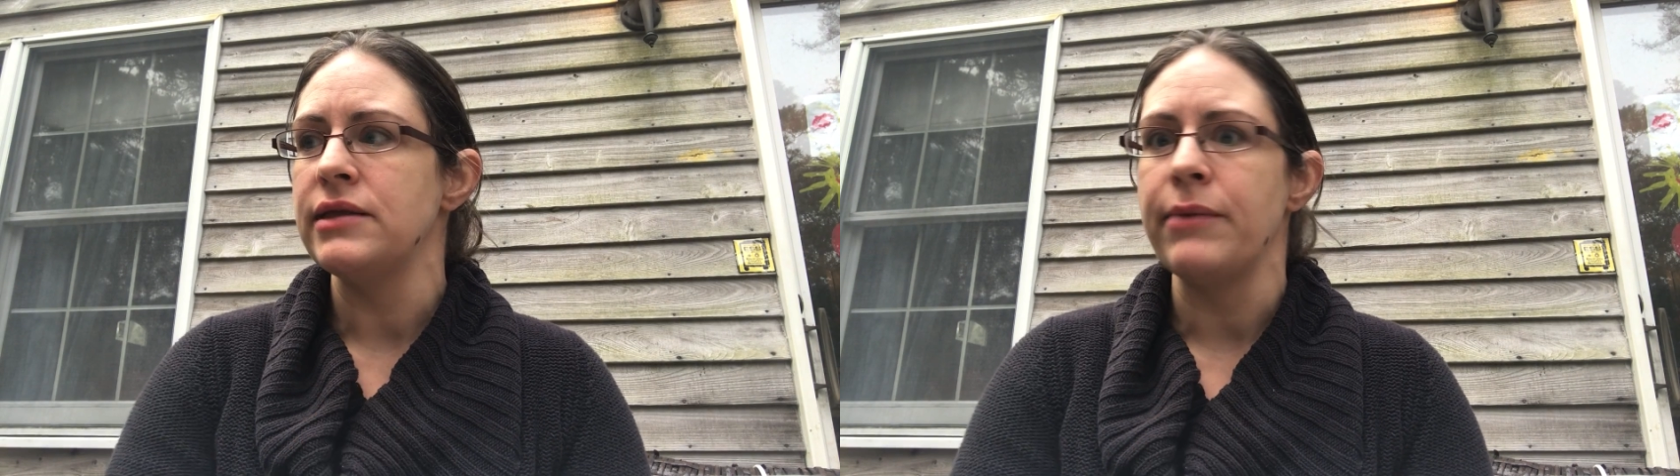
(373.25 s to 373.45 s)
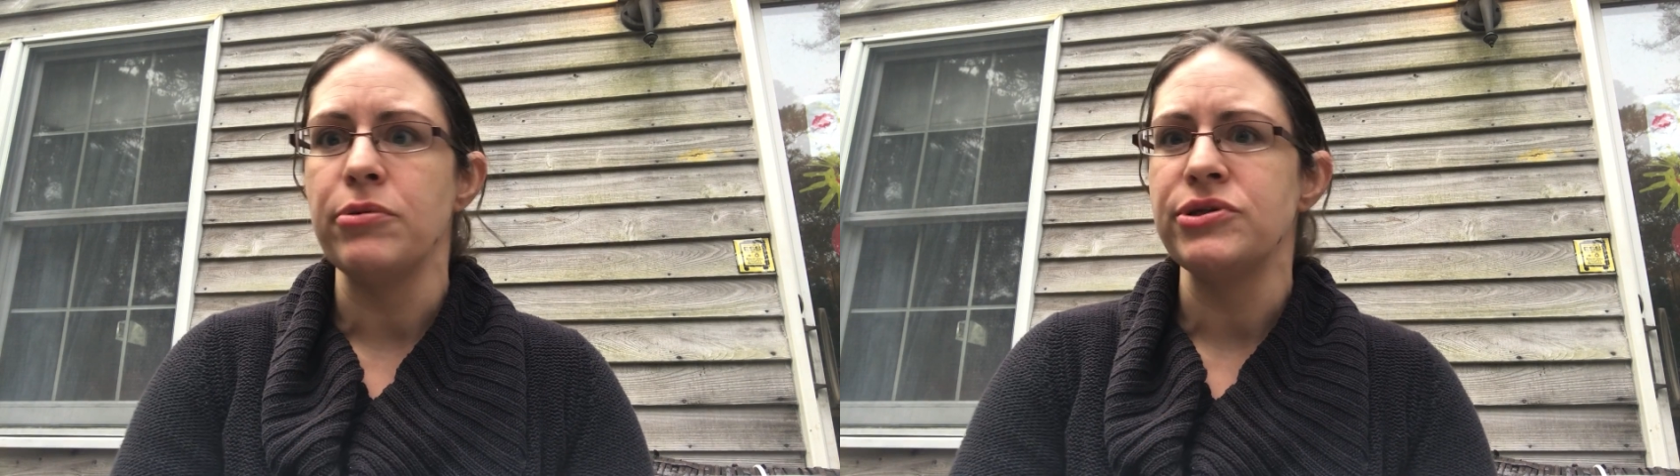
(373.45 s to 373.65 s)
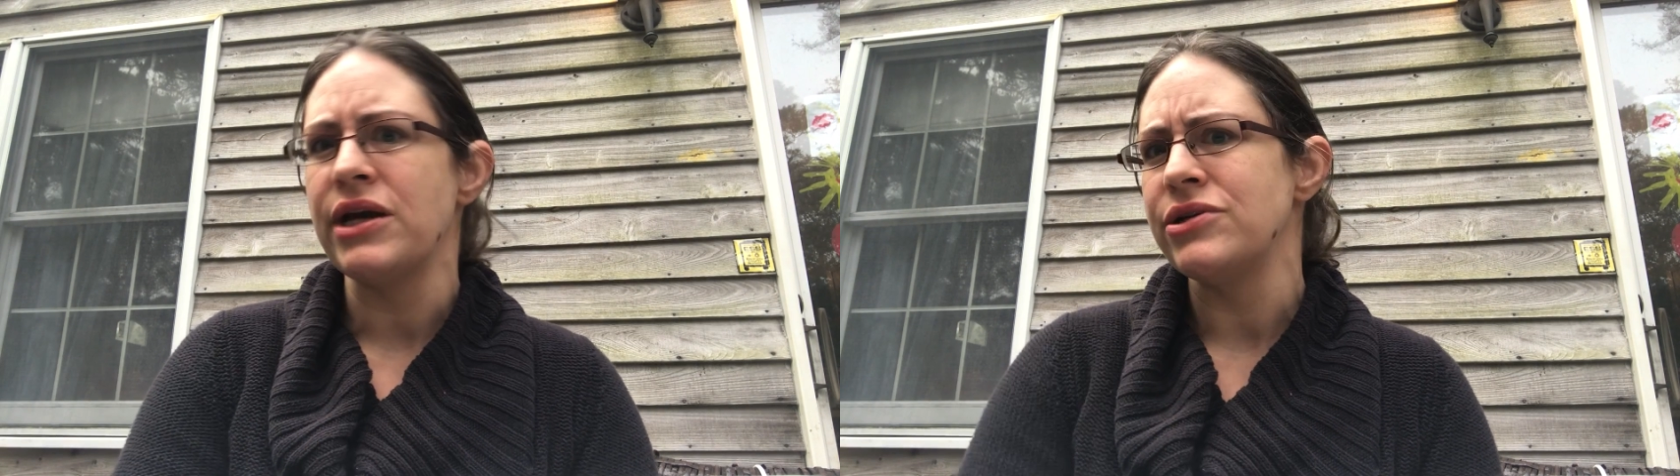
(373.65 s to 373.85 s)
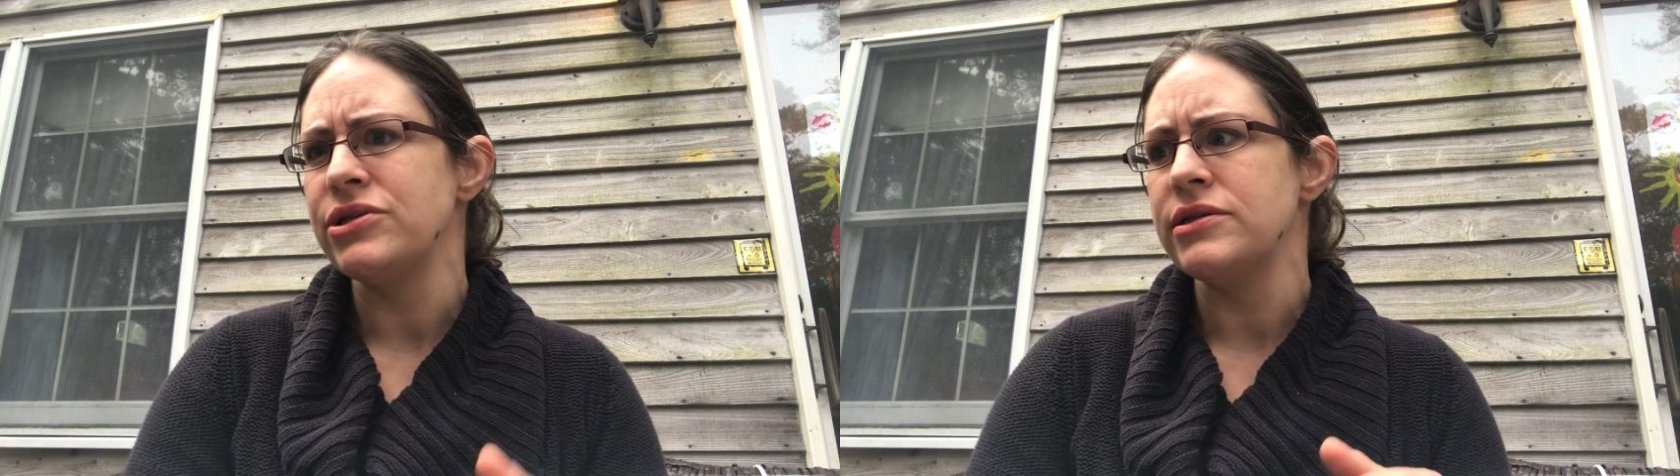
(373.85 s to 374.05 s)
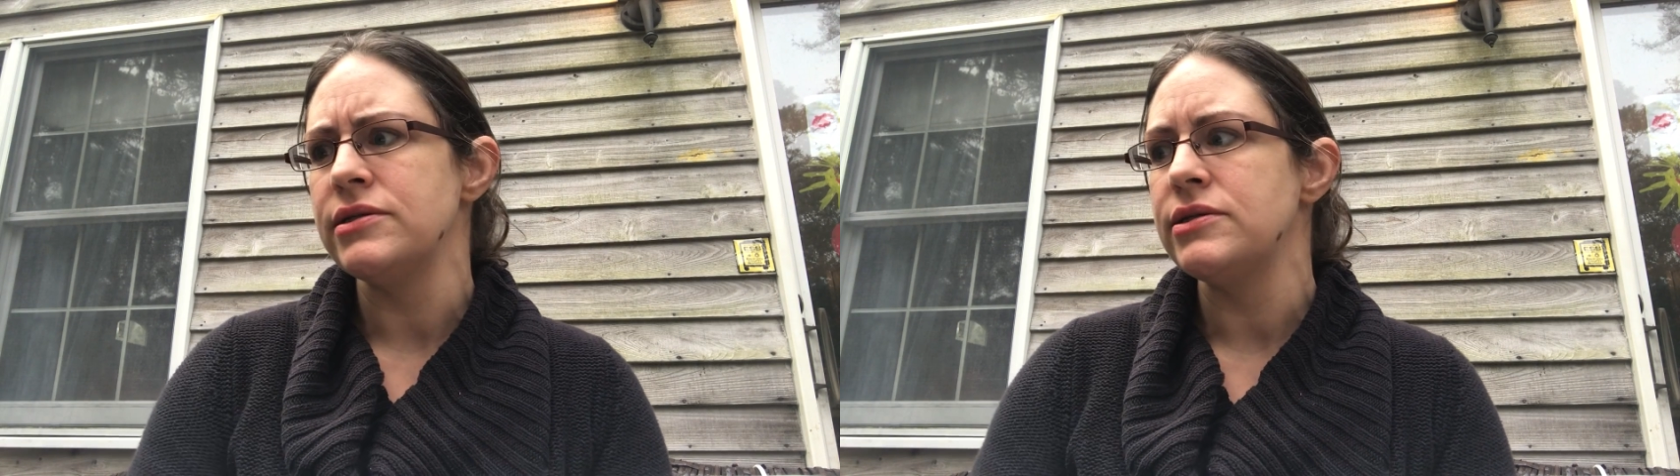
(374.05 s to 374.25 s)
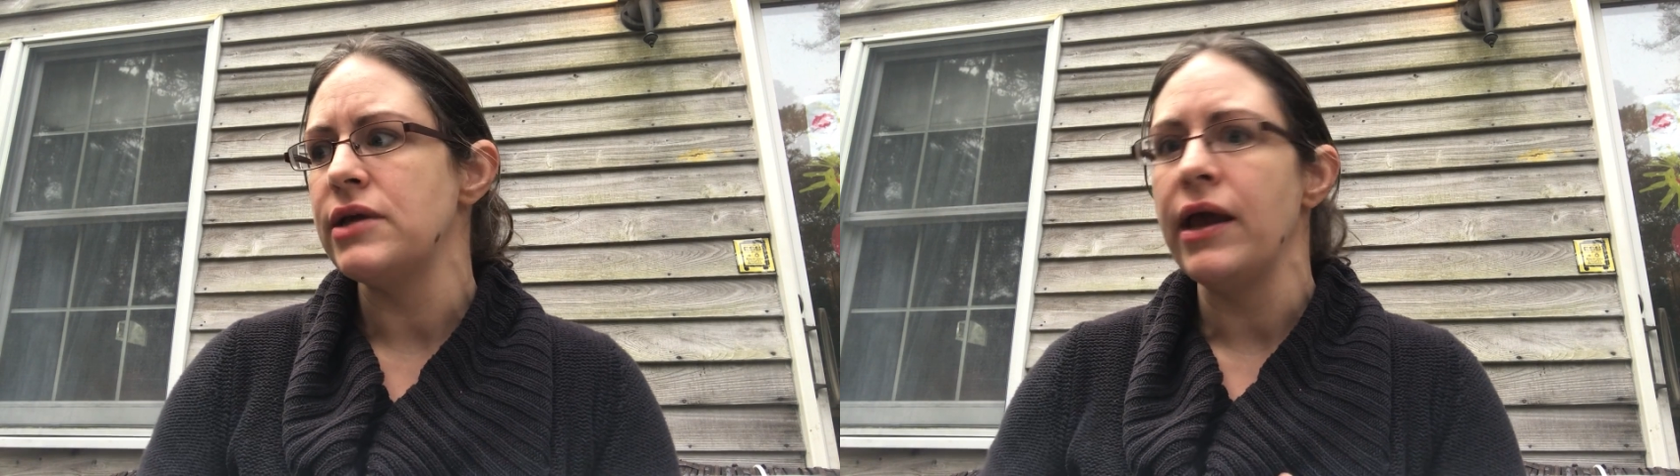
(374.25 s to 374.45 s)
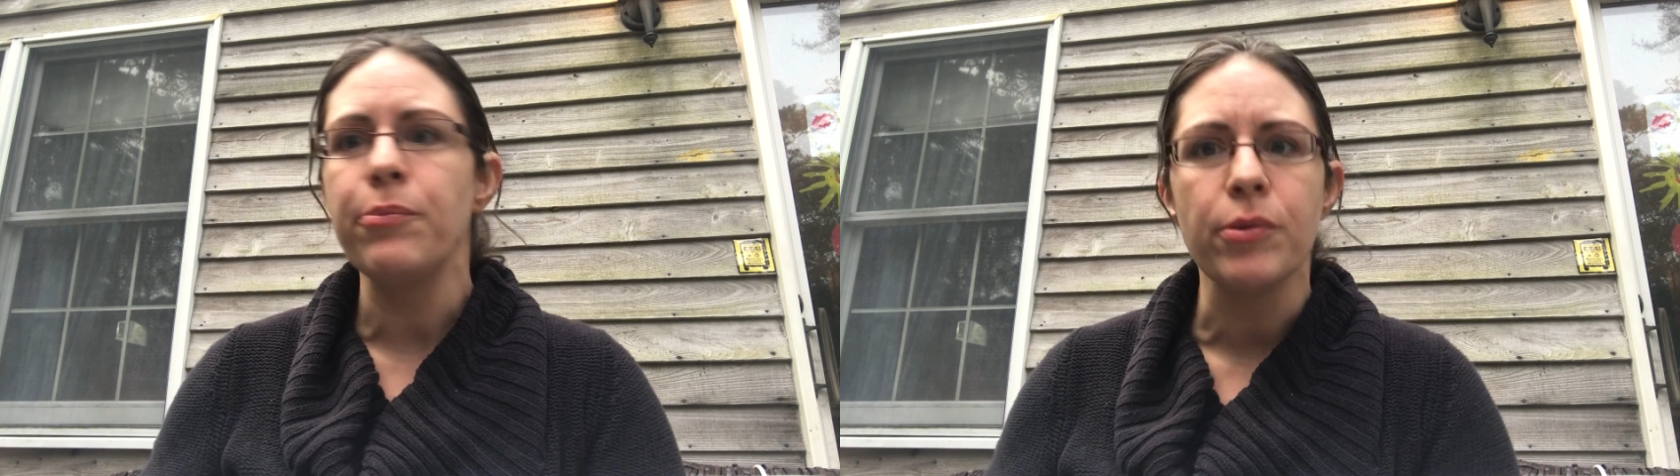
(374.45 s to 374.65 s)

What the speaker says: liposuctions, hip